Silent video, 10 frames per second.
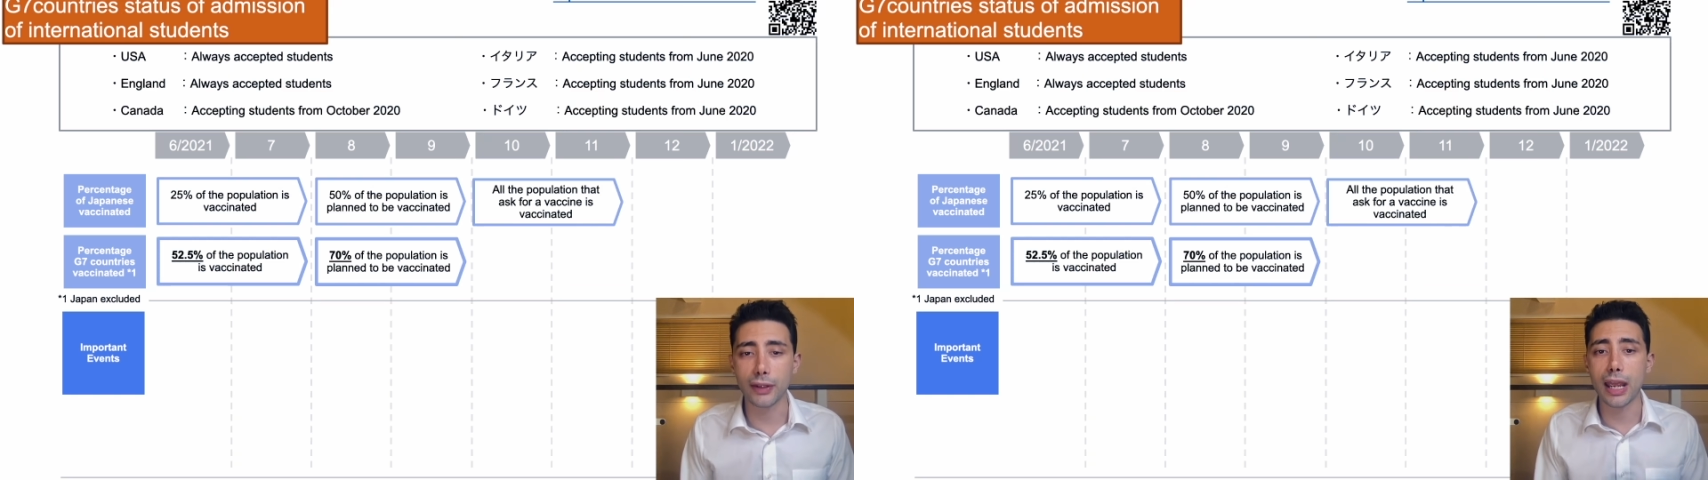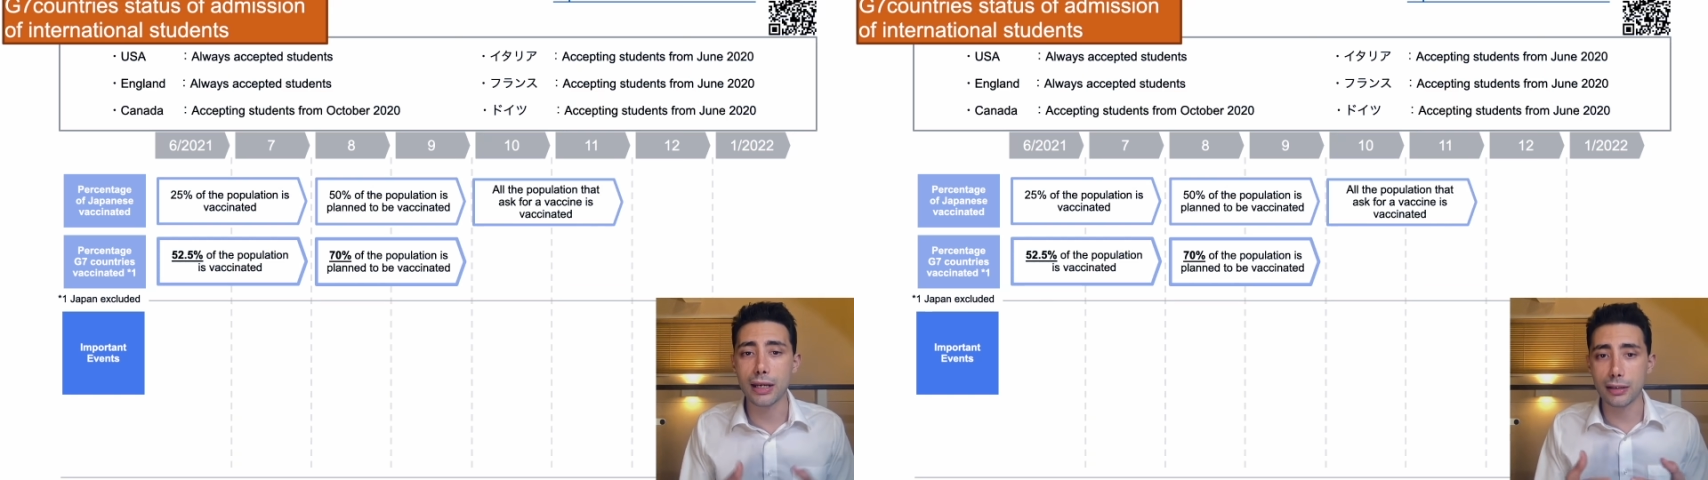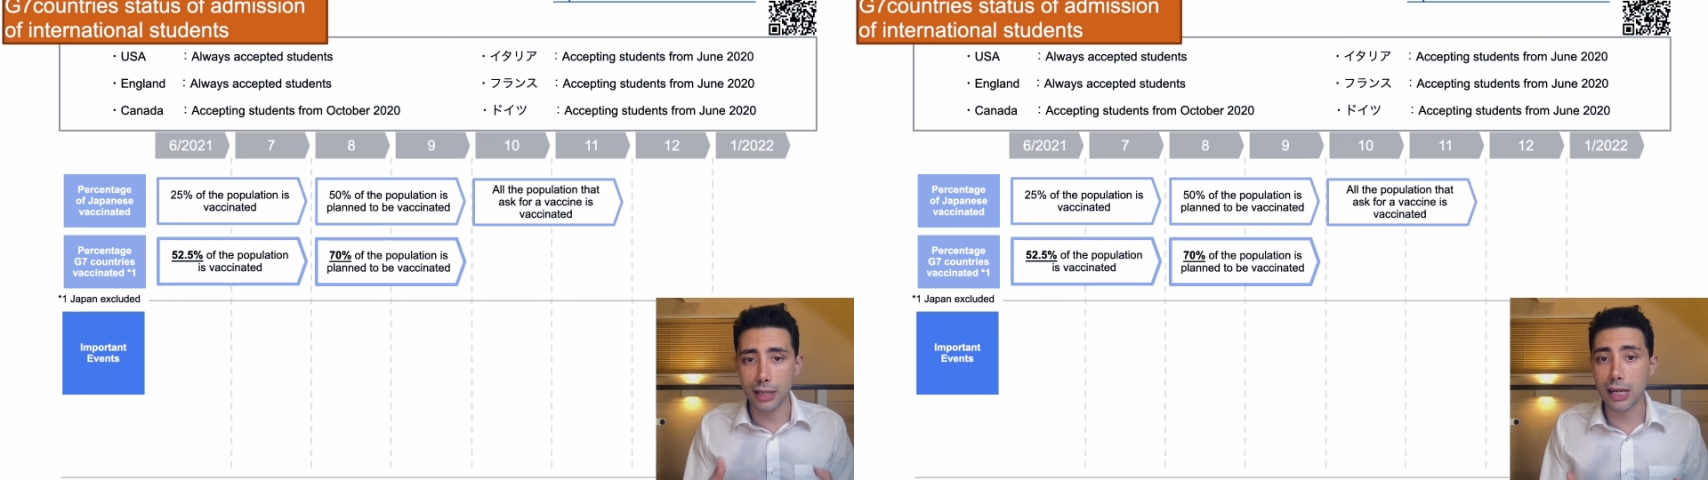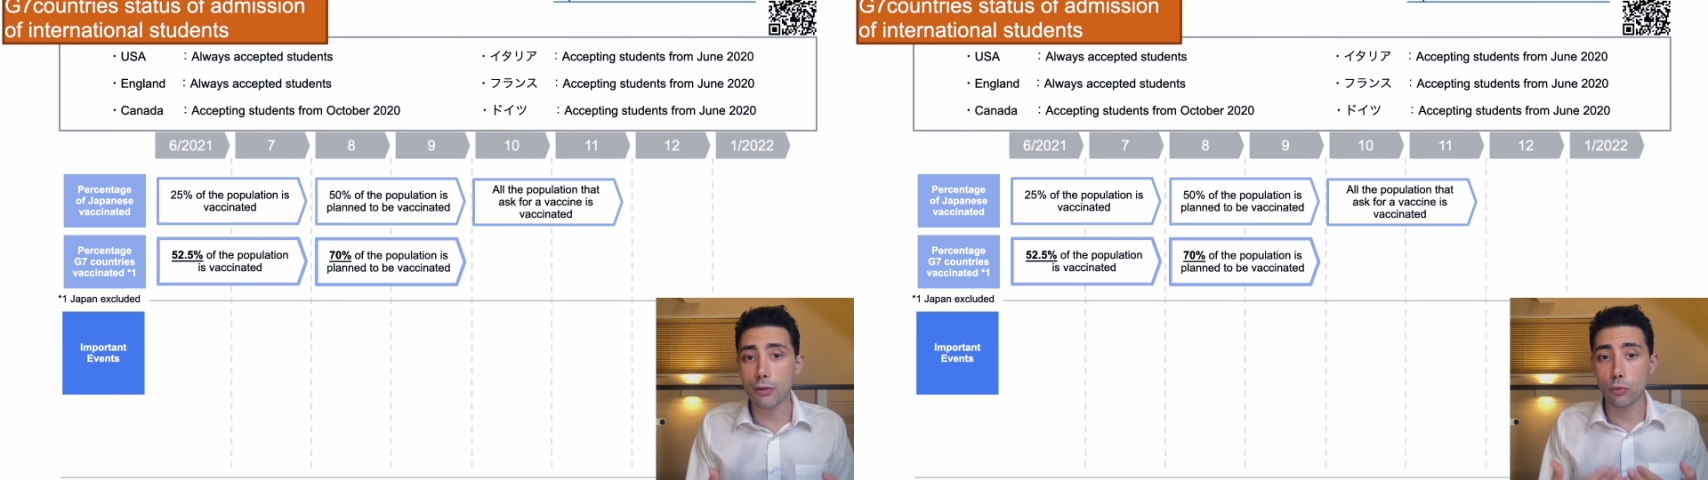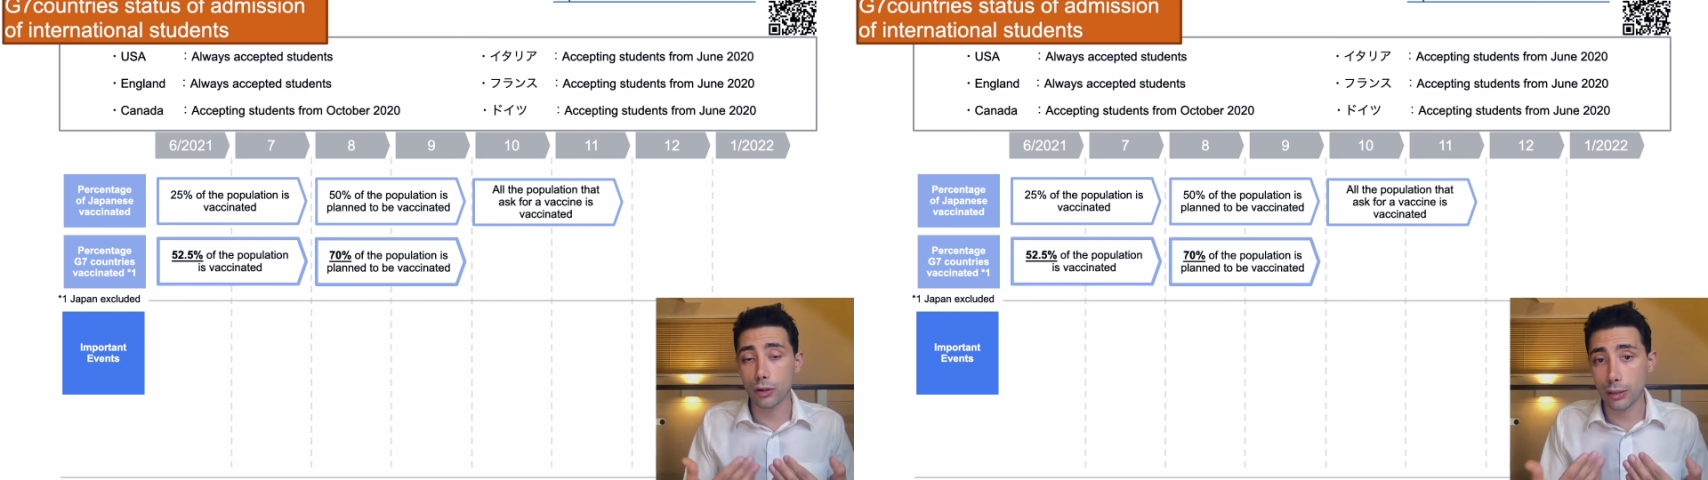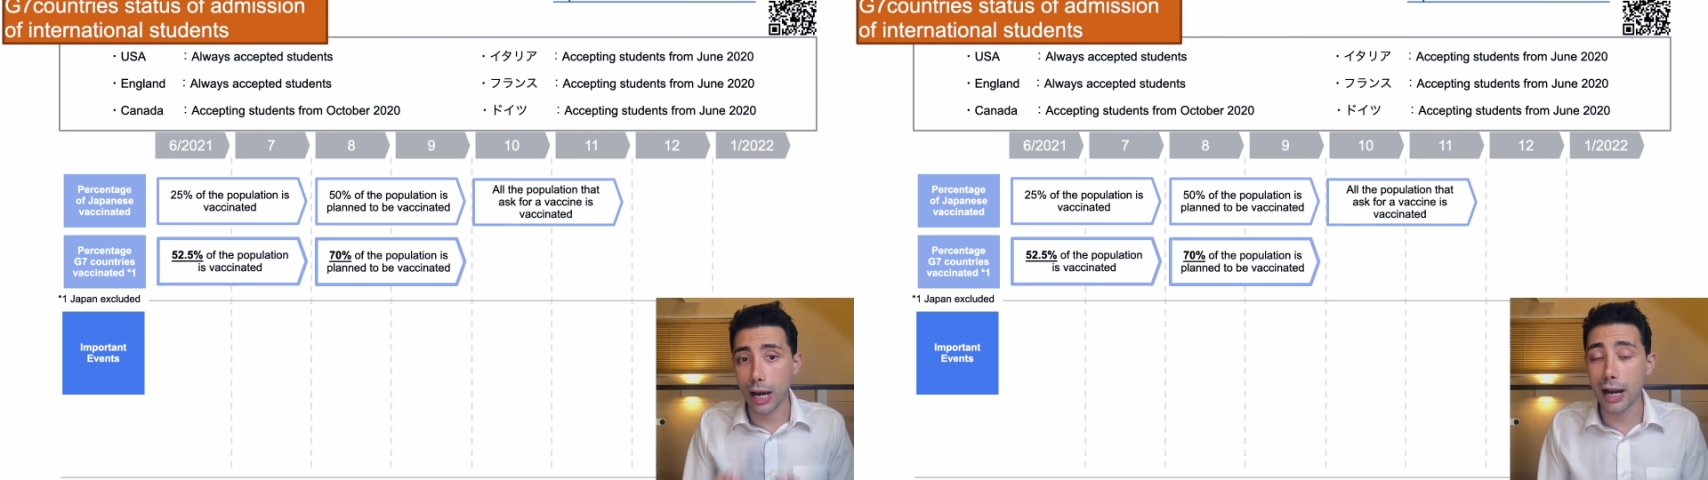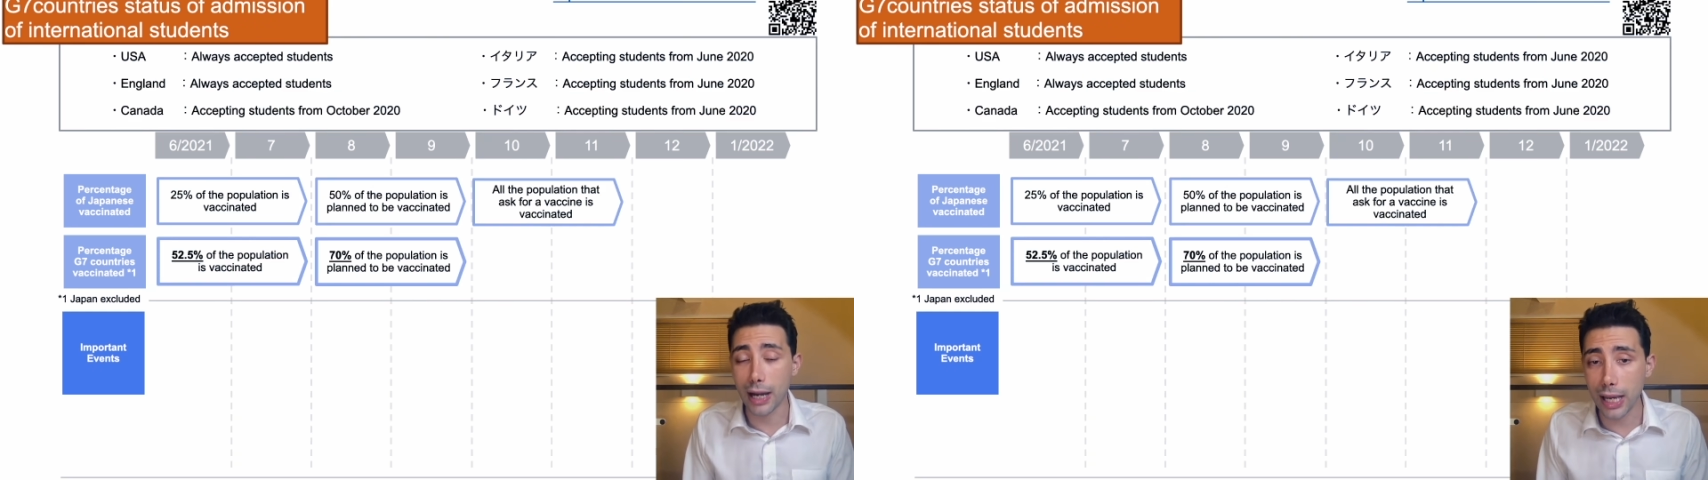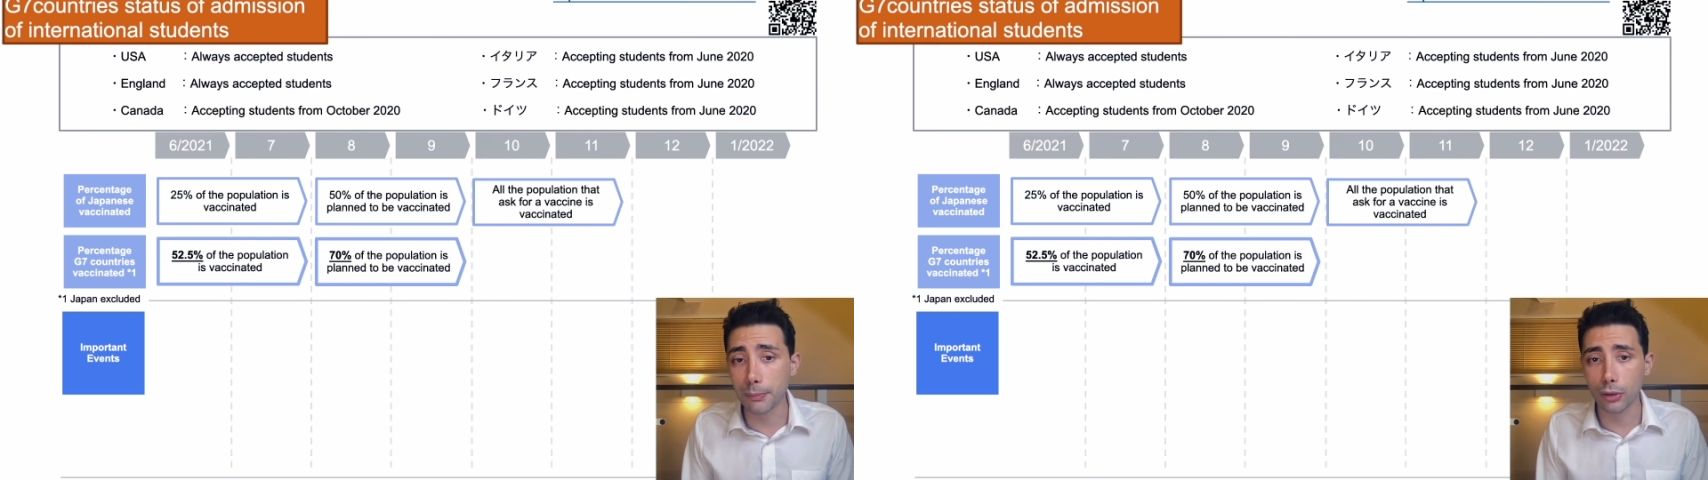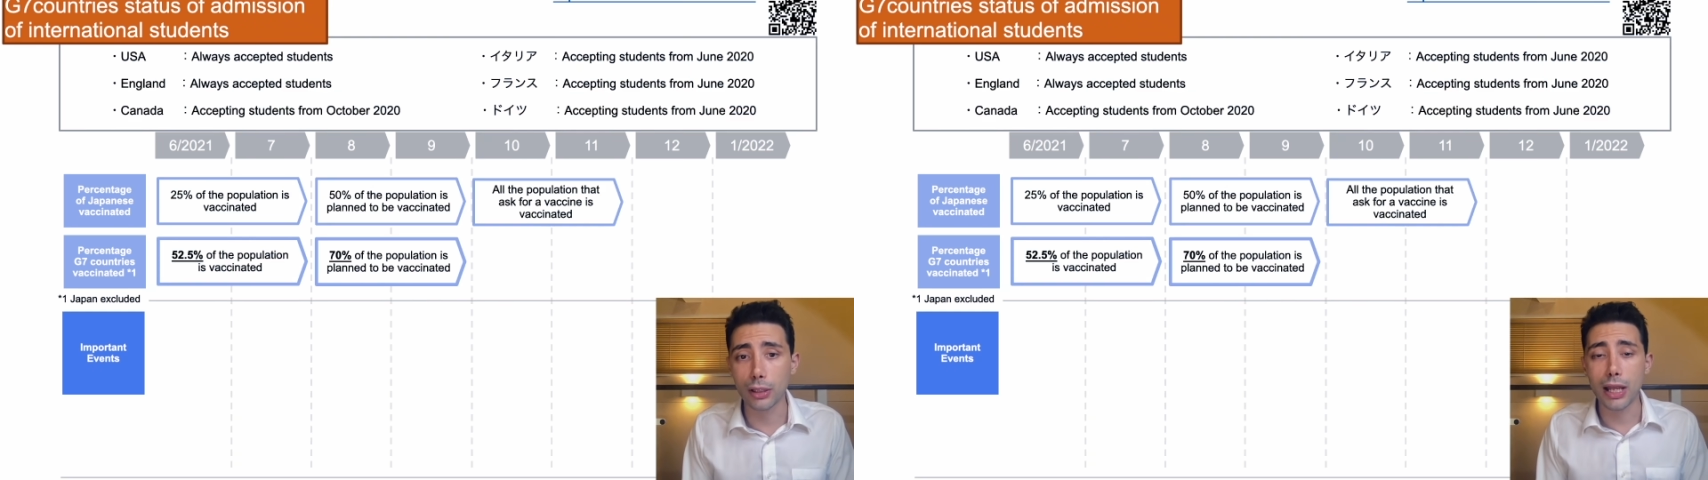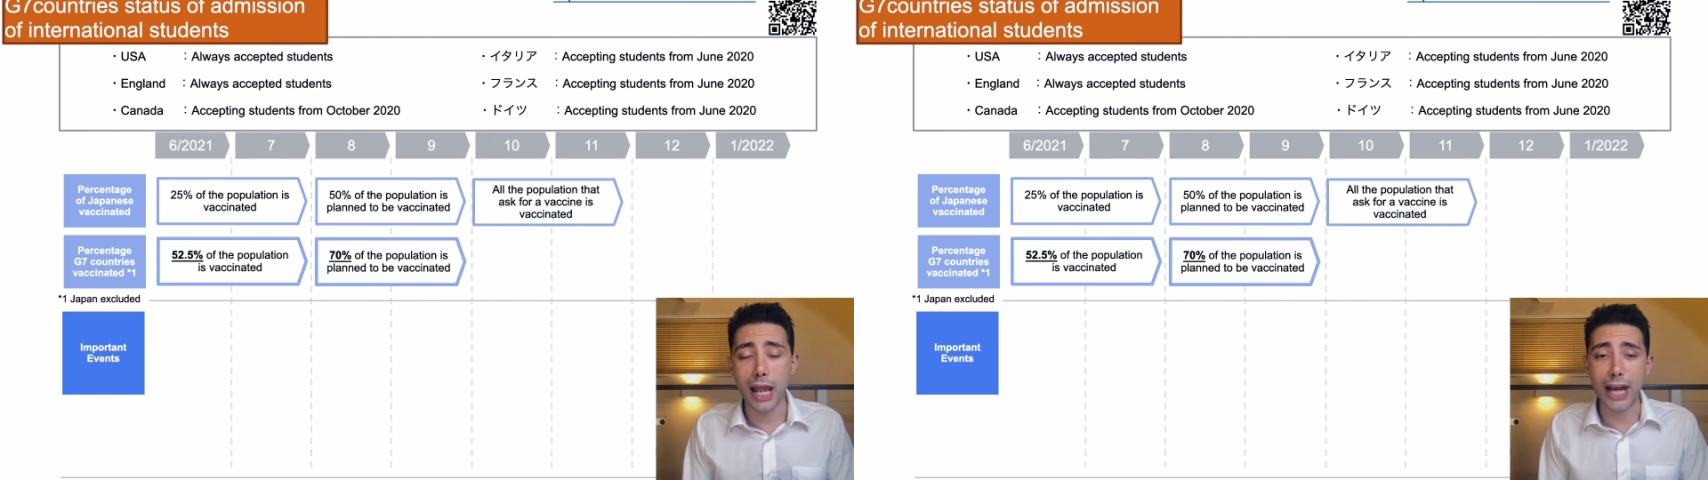And they are able,